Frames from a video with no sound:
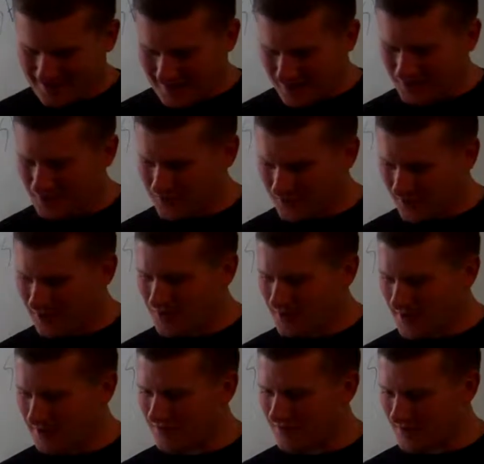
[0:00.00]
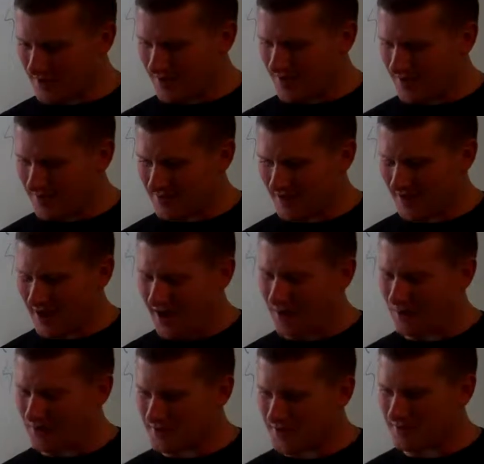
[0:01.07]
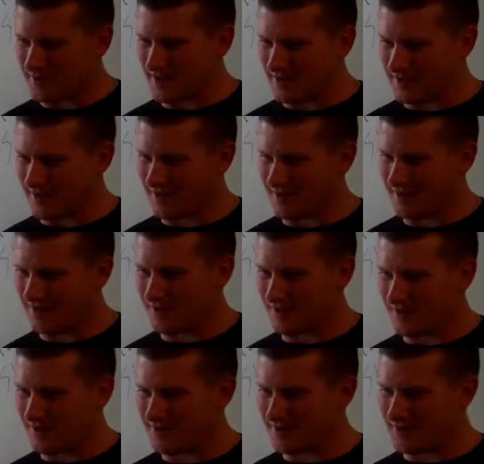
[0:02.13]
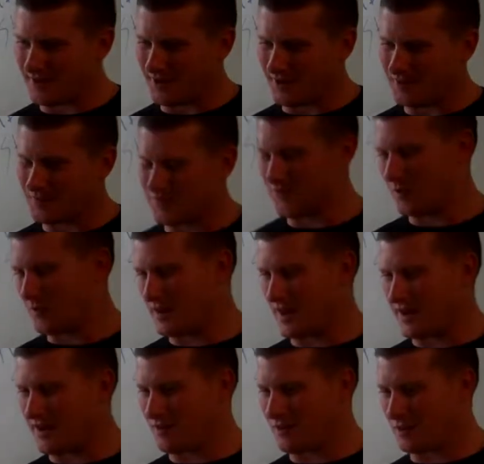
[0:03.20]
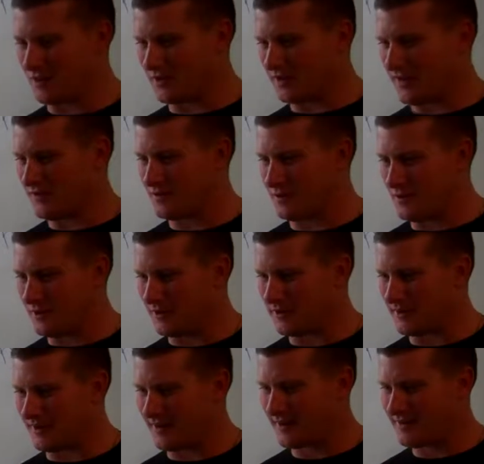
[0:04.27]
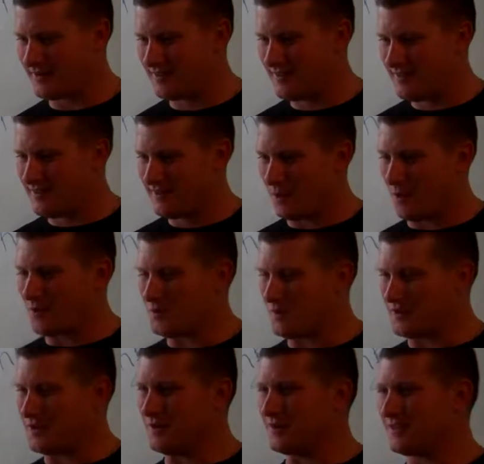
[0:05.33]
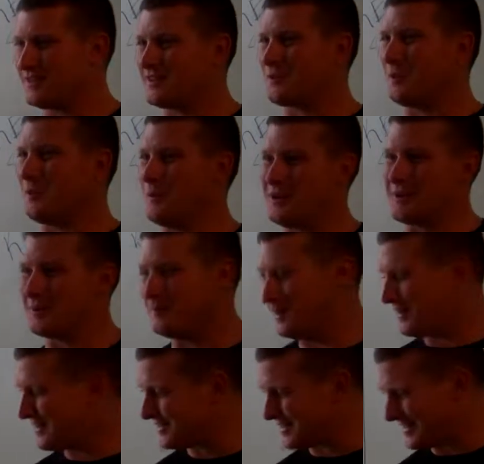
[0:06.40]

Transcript: that was definitely a thing. I always kept that thing going on. So for me, I never really left the military. I always be doing at least 1 week in a month.